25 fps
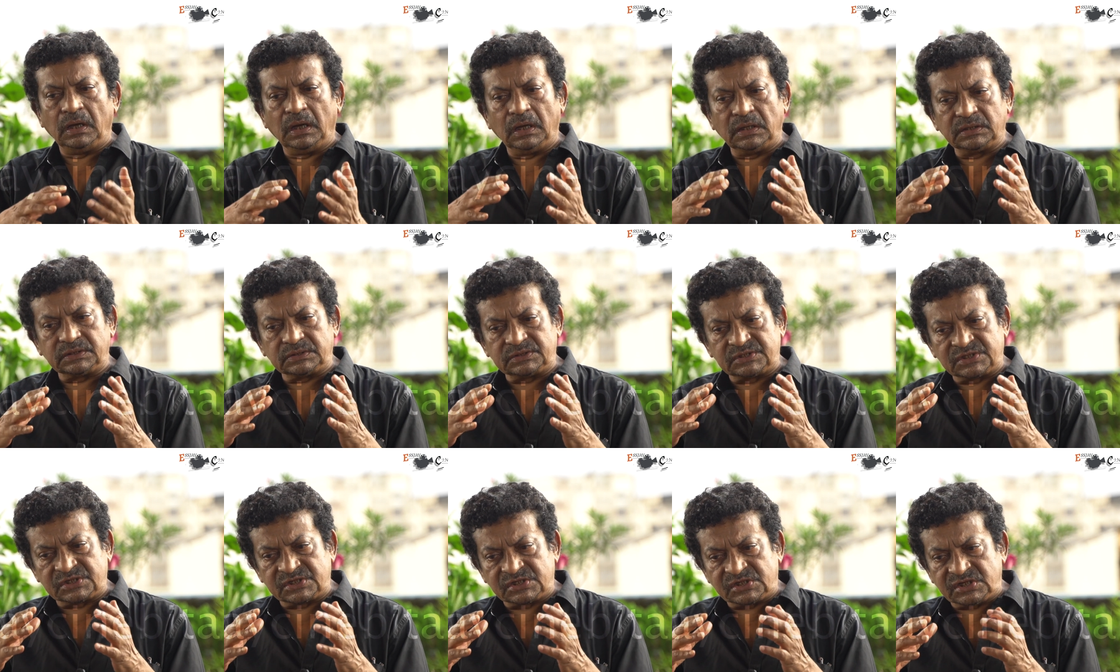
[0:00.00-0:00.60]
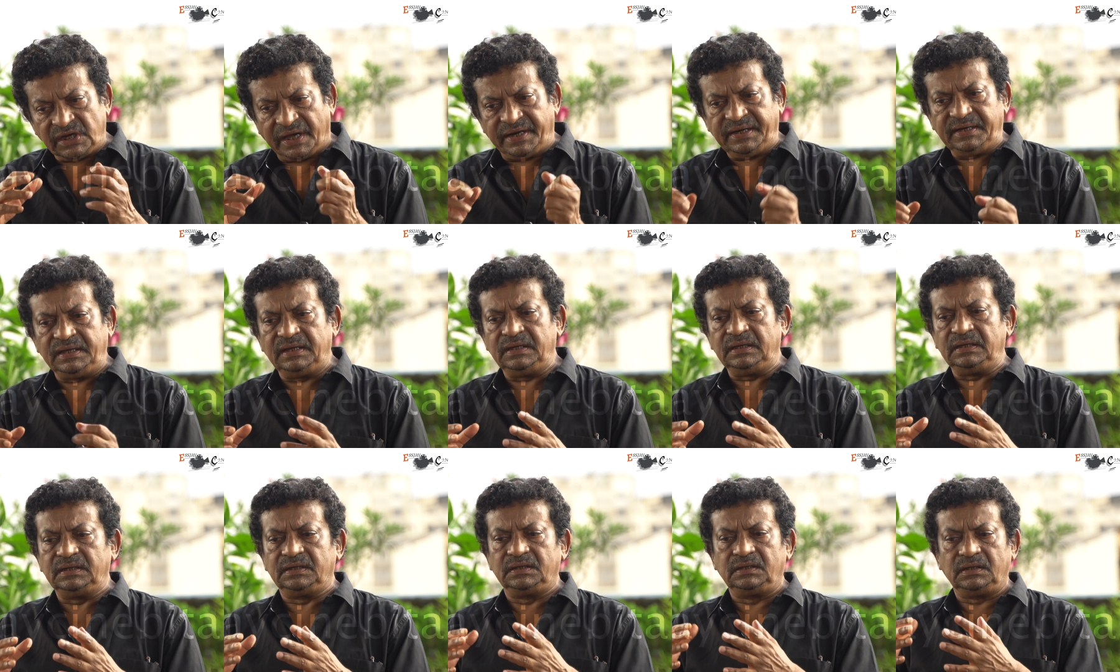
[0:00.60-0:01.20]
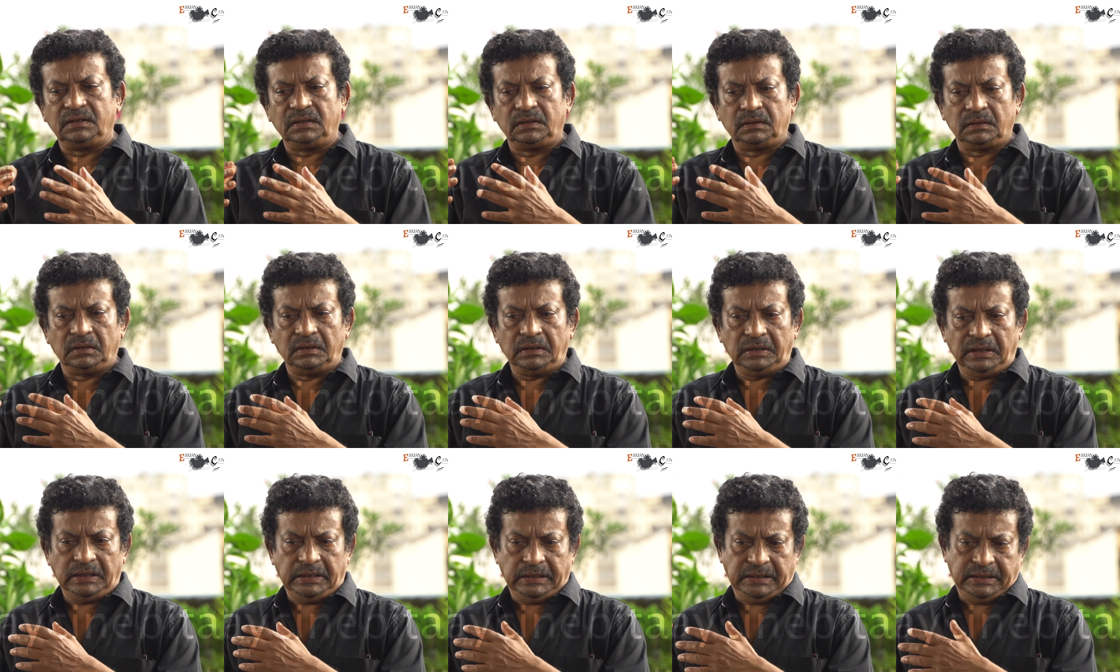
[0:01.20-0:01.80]
studying
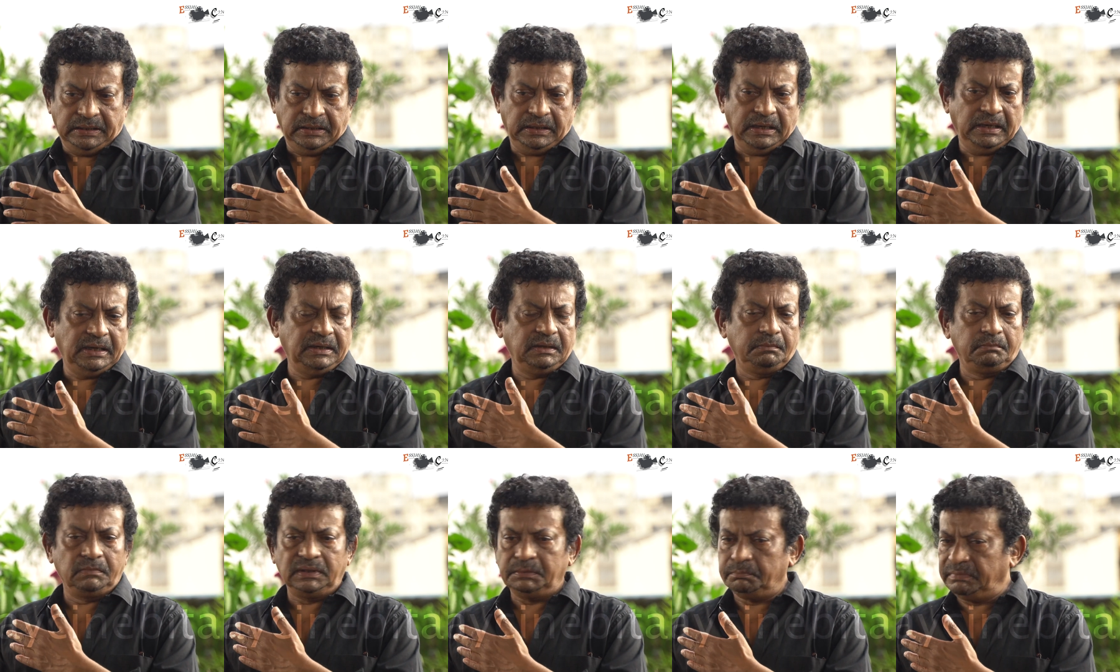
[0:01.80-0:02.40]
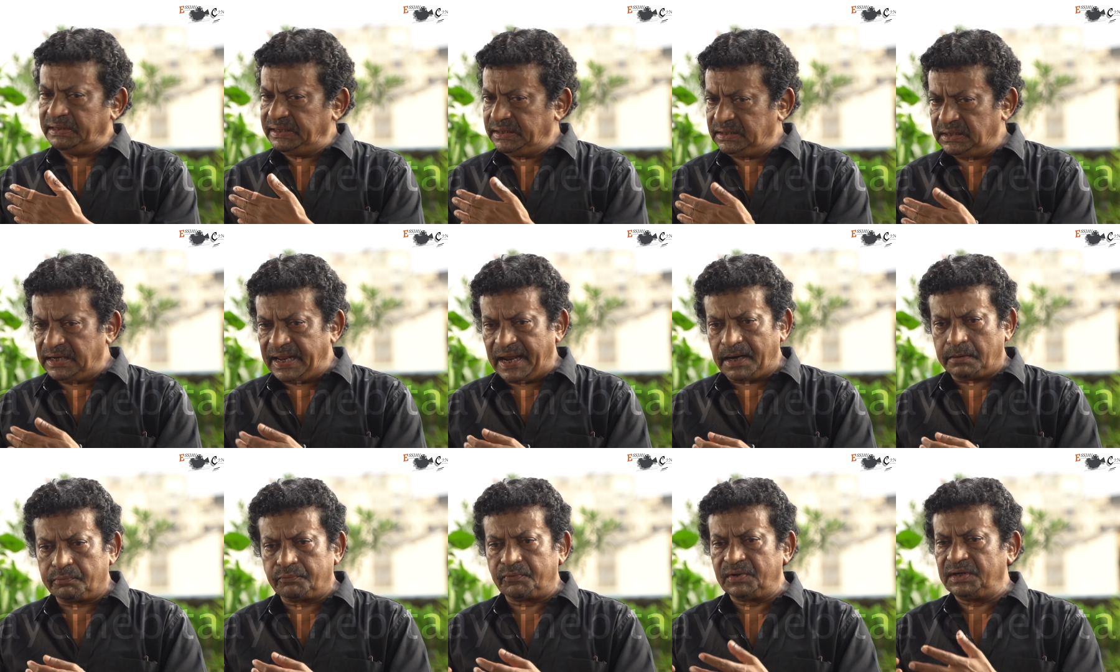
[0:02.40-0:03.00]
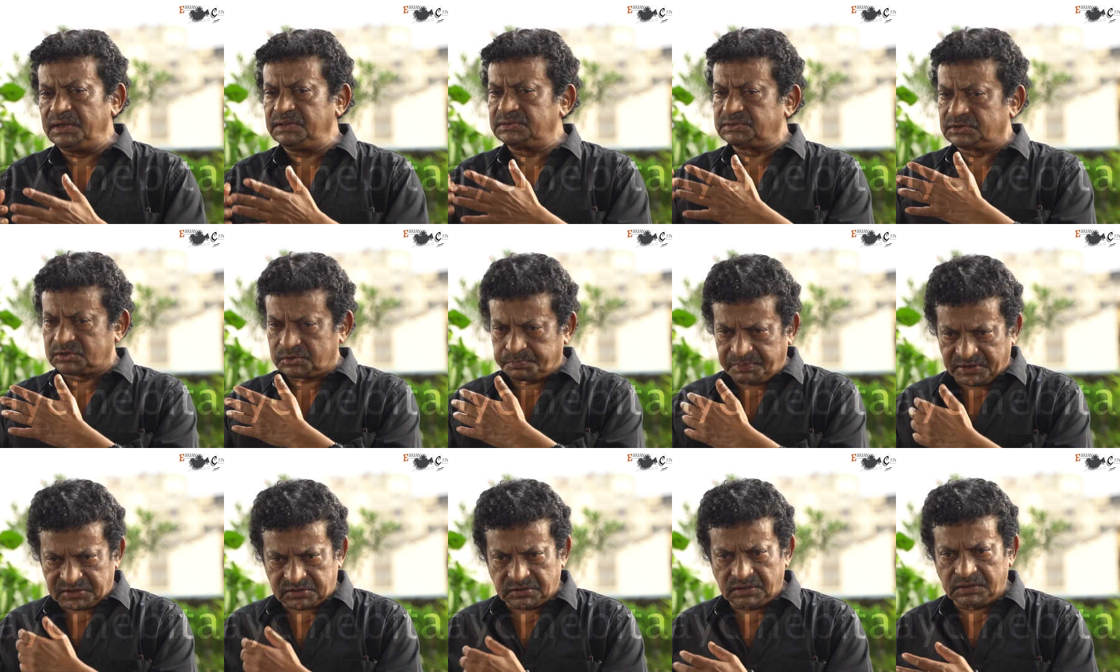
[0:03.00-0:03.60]
in many libraries,
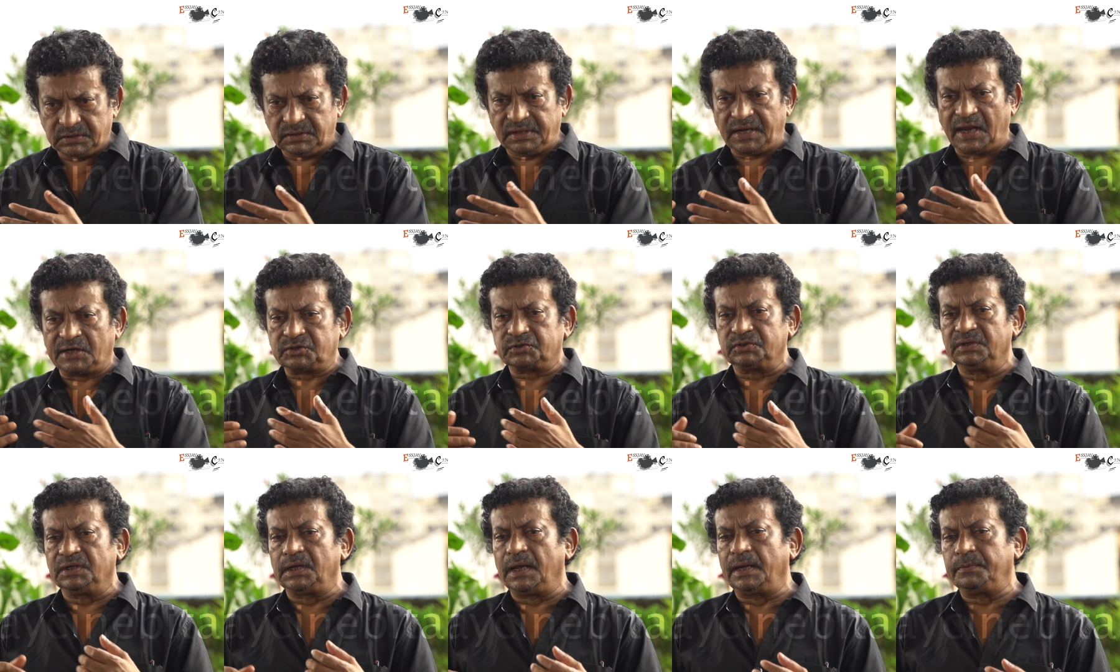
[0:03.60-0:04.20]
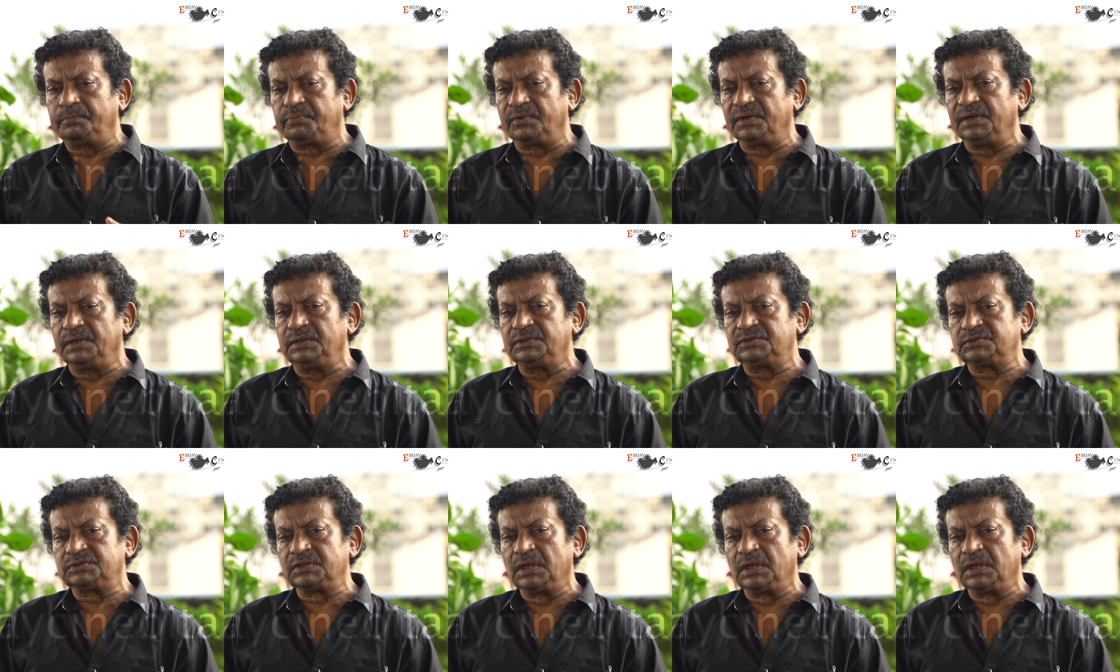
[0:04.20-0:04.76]
especially in national libraries